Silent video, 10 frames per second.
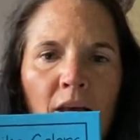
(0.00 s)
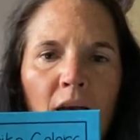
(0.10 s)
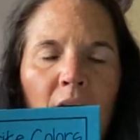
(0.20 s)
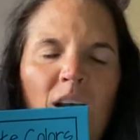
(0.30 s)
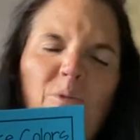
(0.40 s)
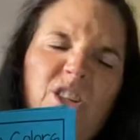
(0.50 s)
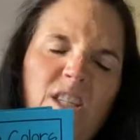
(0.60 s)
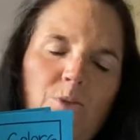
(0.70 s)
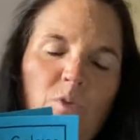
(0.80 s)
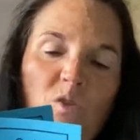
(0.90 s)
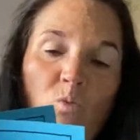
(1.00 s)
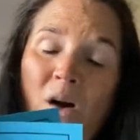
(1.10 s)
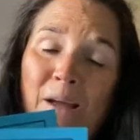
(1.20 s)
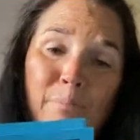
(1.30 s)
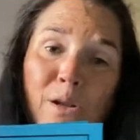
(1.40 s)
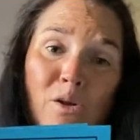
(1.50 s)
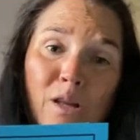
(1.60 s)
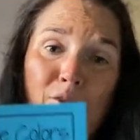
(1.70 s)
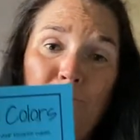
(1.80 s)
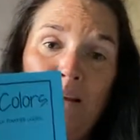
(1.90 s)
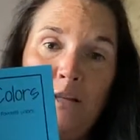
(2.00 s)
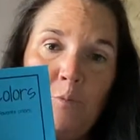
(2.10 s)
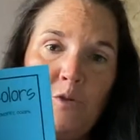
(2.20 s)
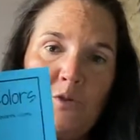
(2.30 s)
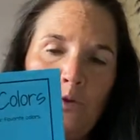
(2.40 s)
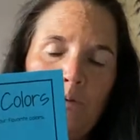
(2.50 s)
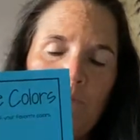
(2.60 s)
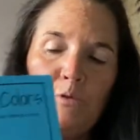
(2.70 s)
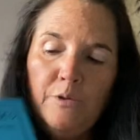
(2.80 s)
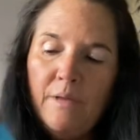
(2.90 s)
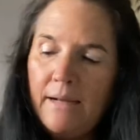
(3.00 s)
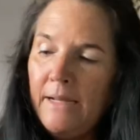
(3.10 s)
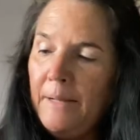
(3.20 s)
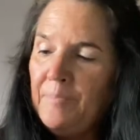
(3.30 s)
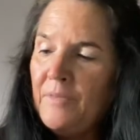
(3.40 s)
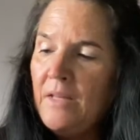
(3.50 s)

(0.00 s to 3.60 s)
I wish this was in white, but all I could find at the preschool was blue that day.